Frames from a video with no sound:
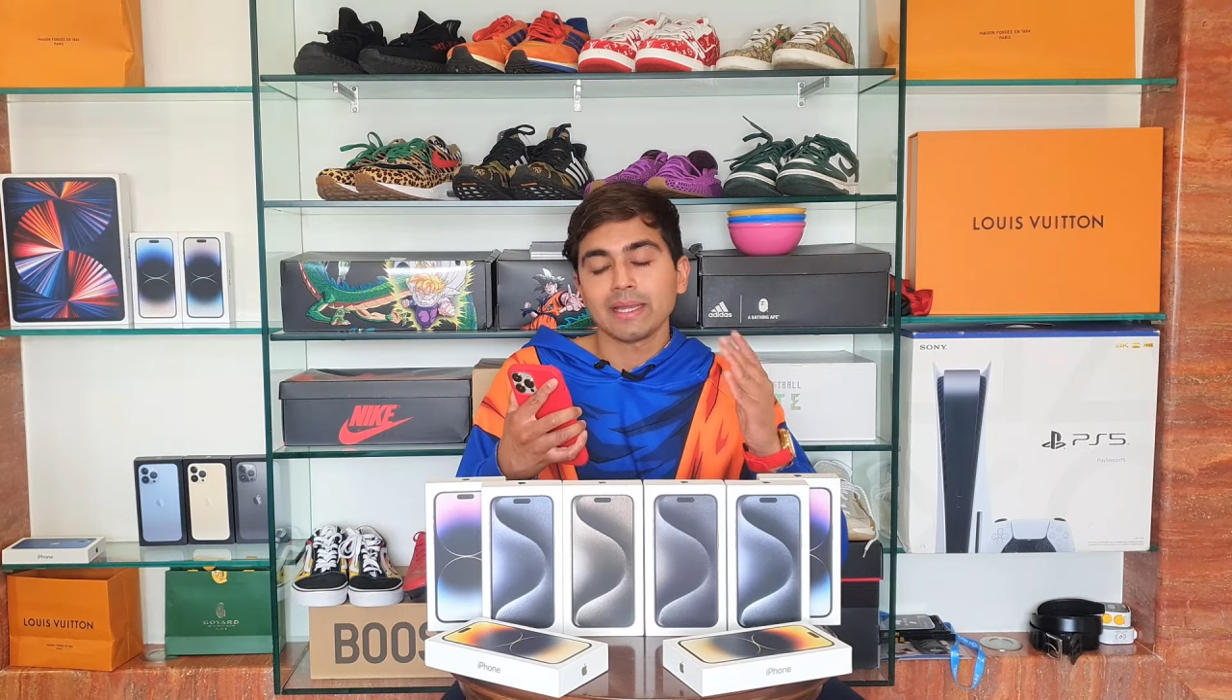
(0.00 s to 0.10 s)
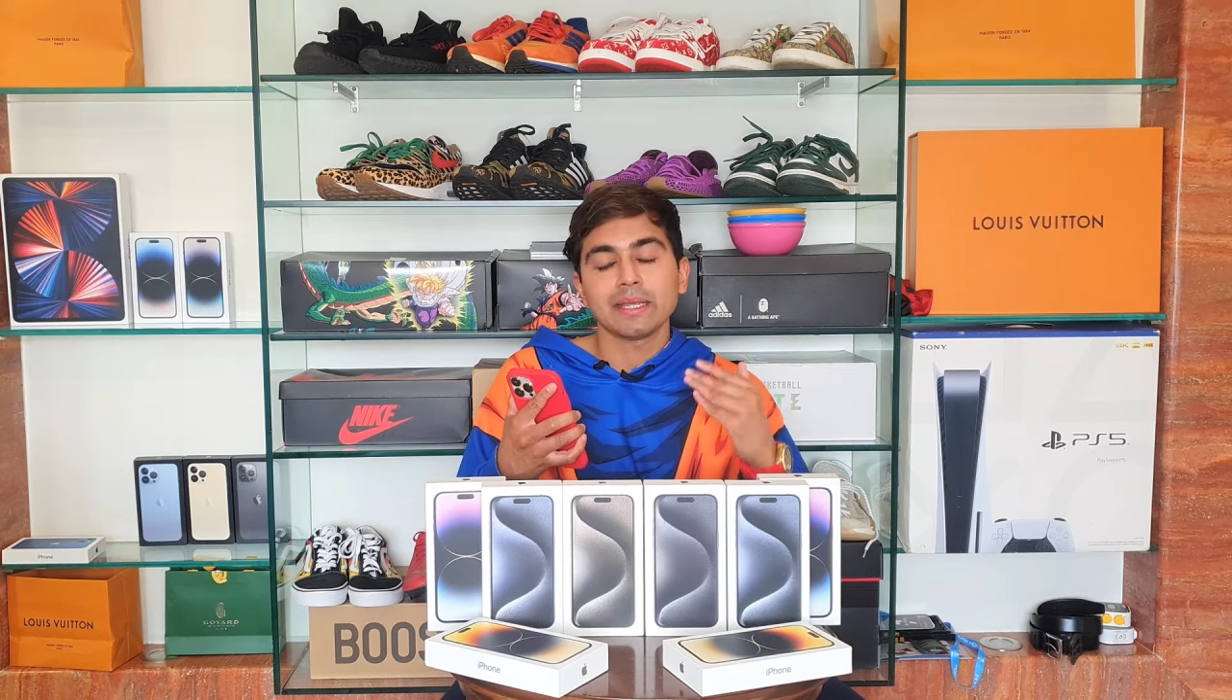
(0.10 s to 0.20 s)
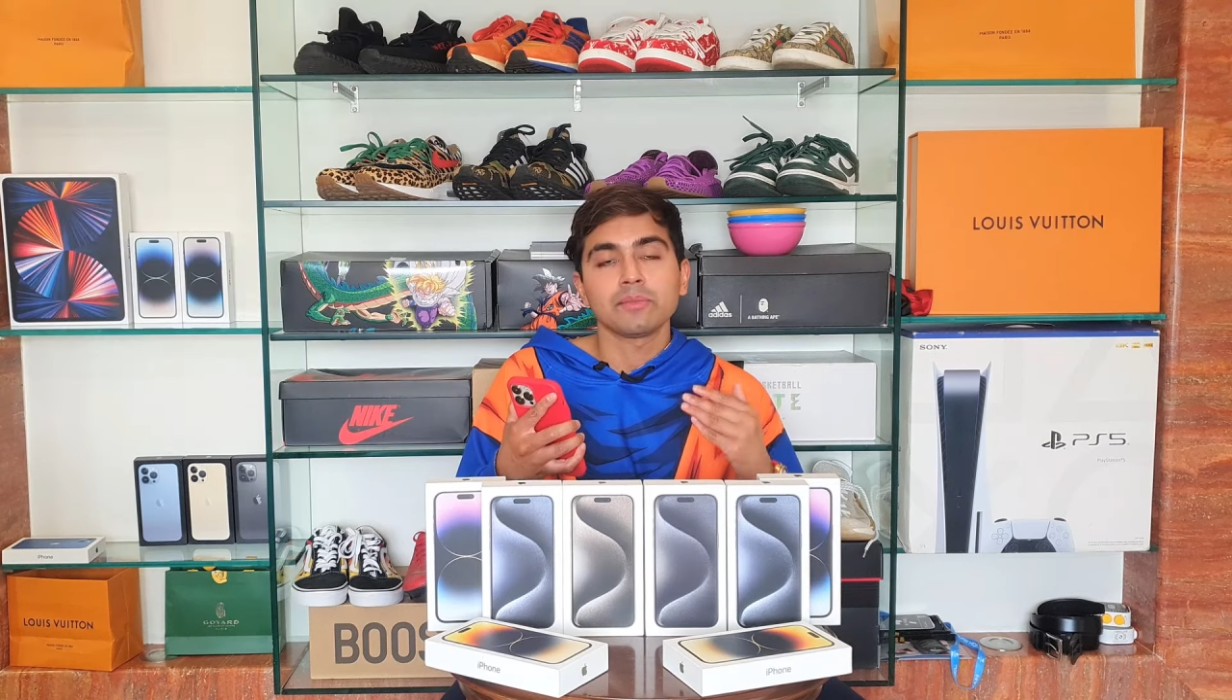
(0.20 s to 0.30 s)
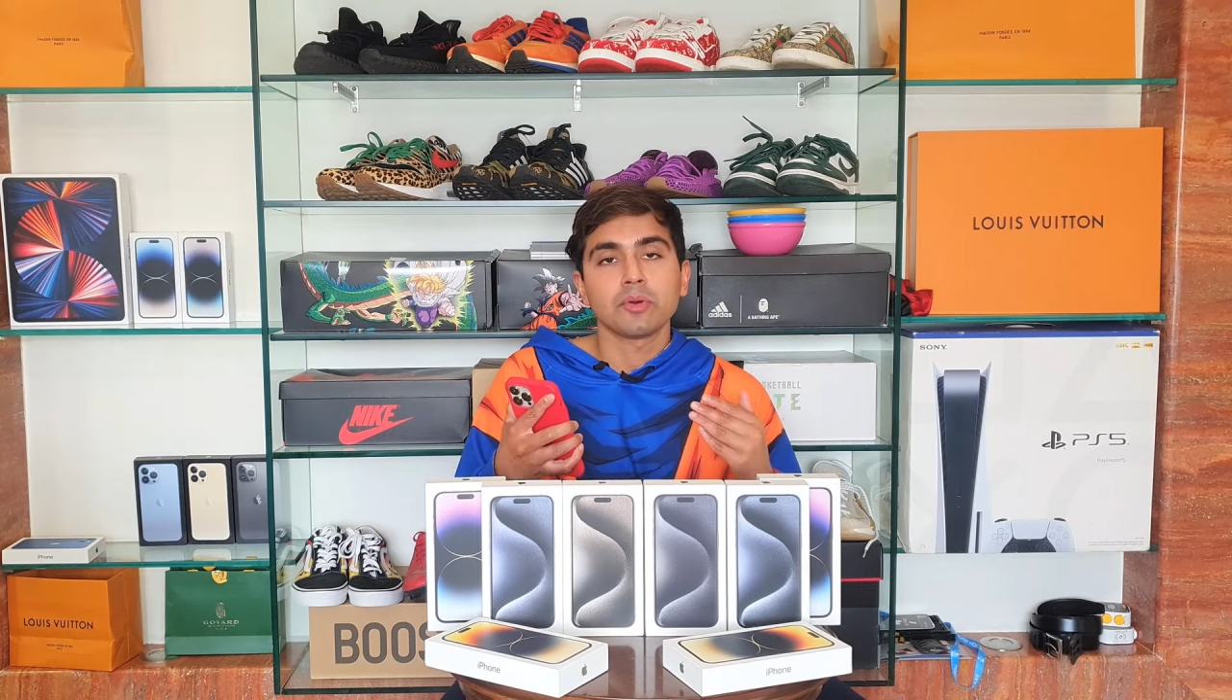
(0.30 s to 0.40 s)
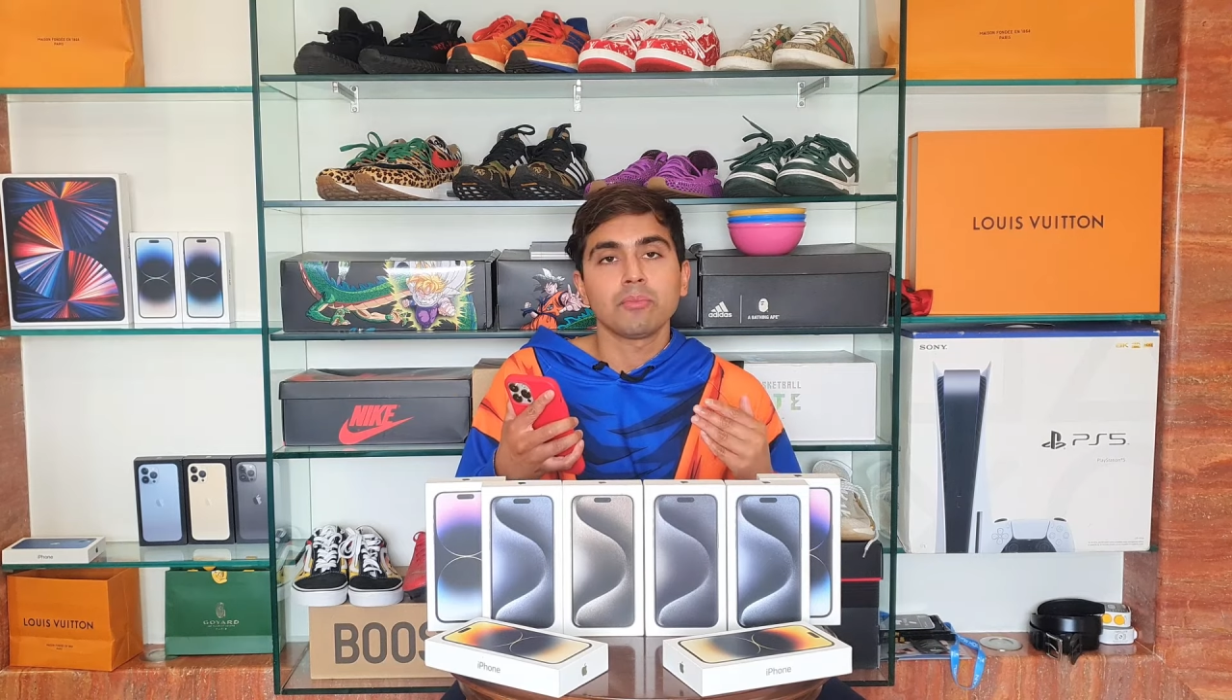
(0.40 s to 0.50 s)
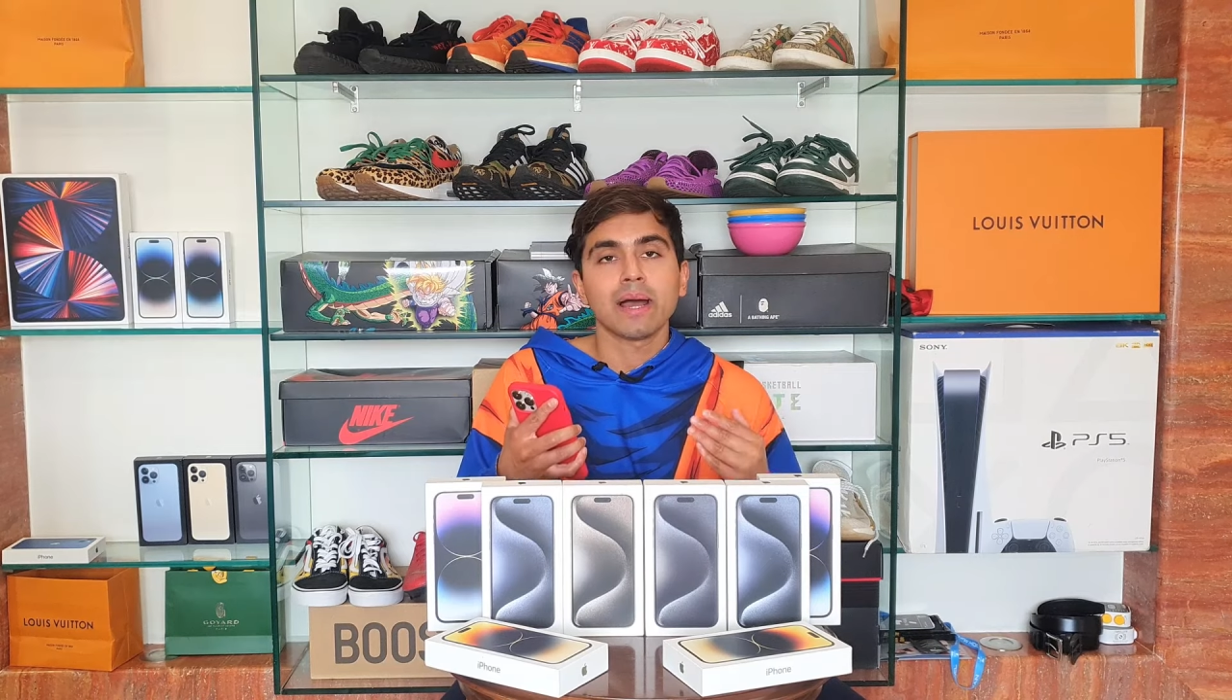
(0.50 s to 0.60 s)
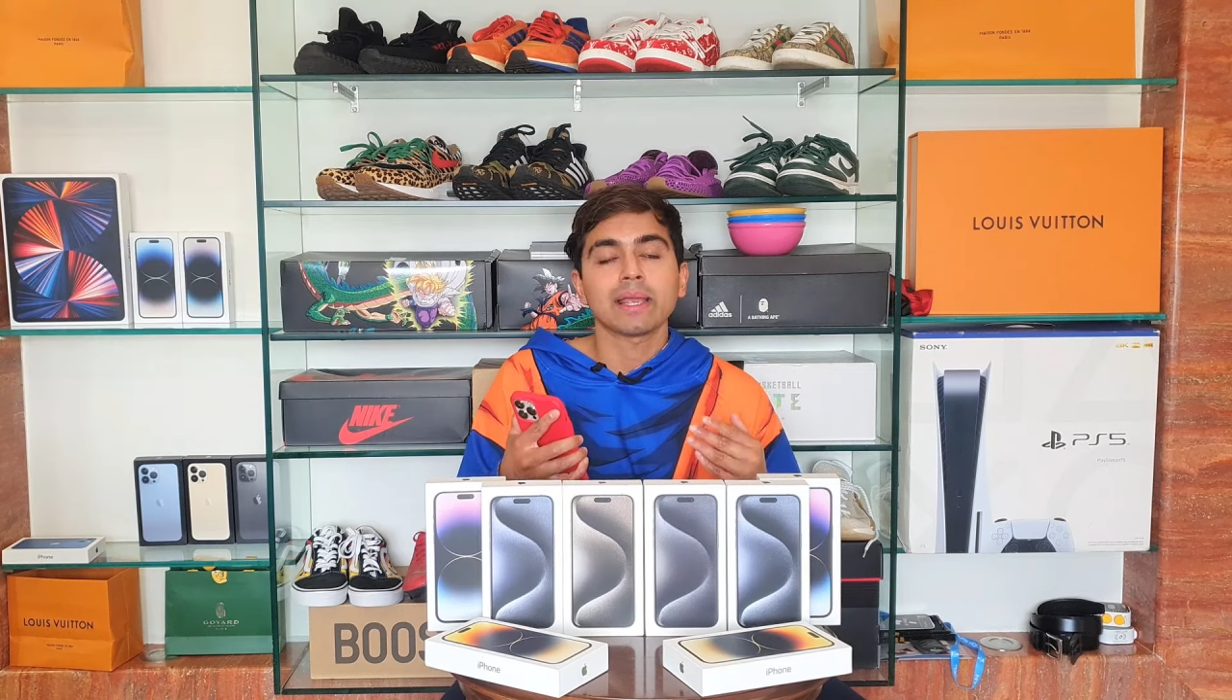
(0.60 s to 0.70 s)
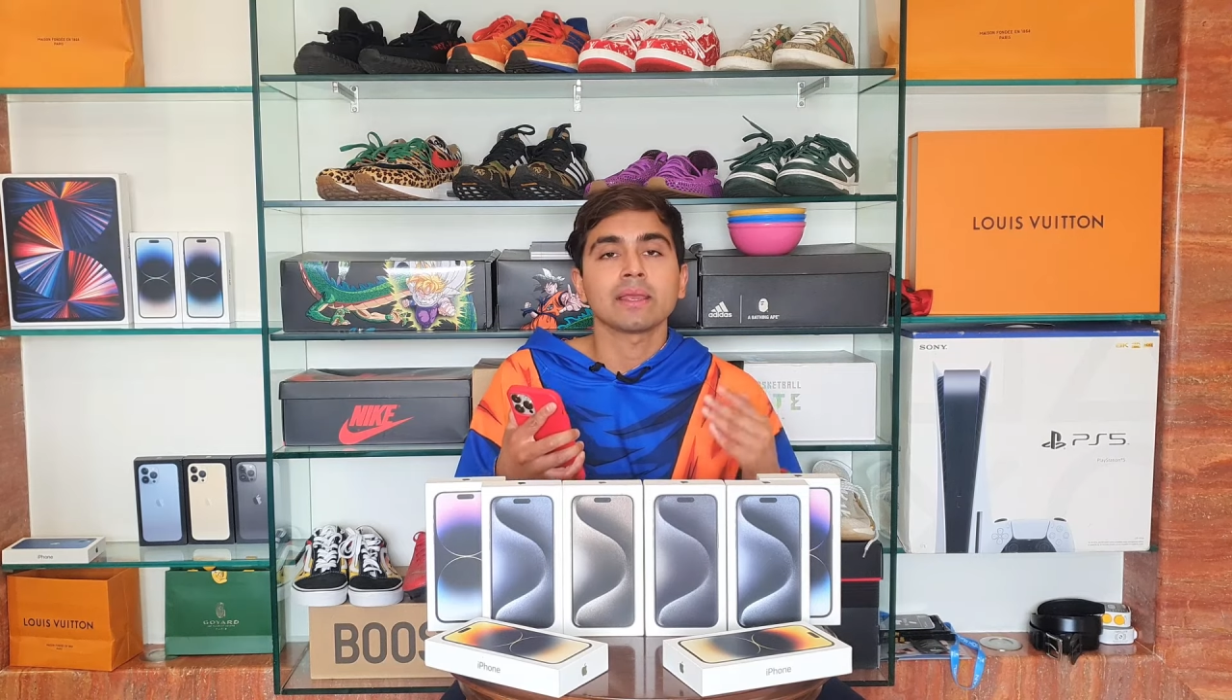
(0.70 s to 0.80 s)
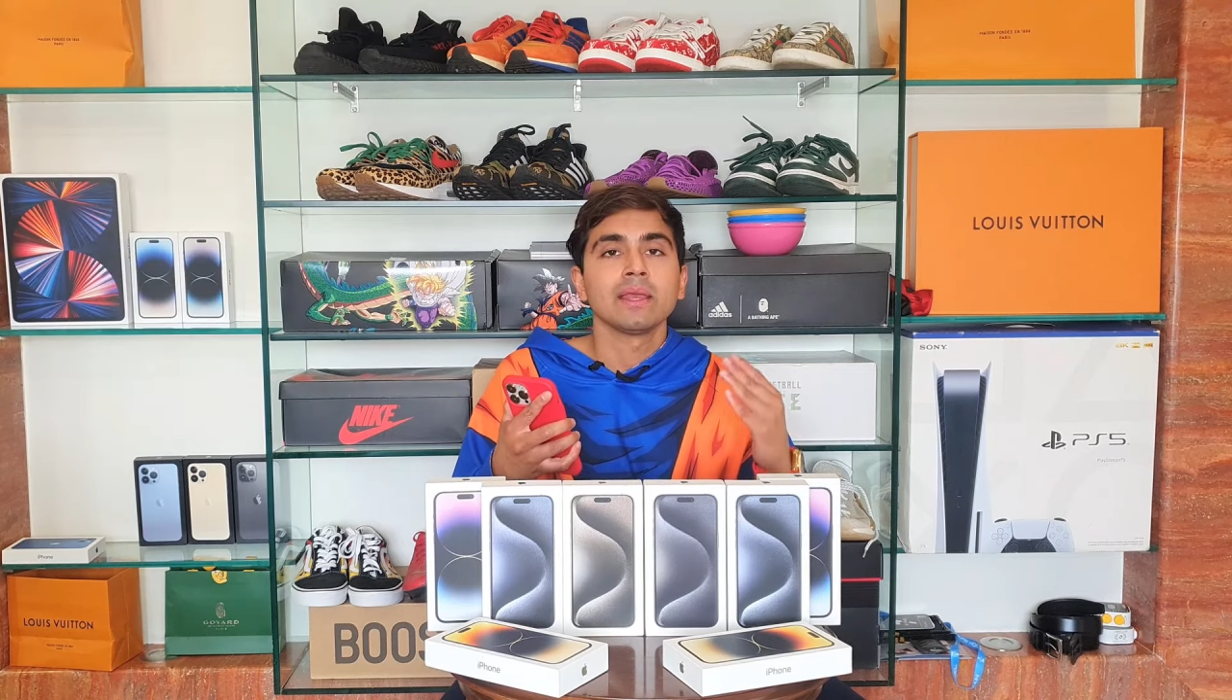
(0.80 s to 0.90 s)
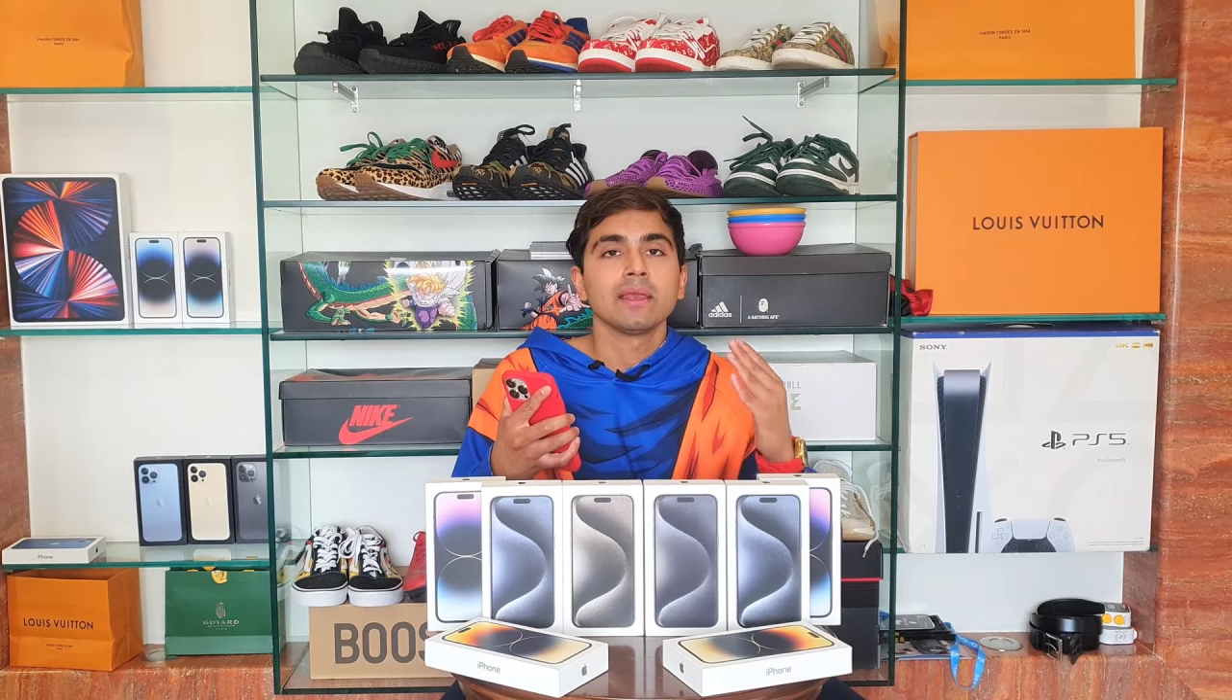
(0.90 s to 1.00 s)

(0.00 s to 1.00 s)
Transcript: email back,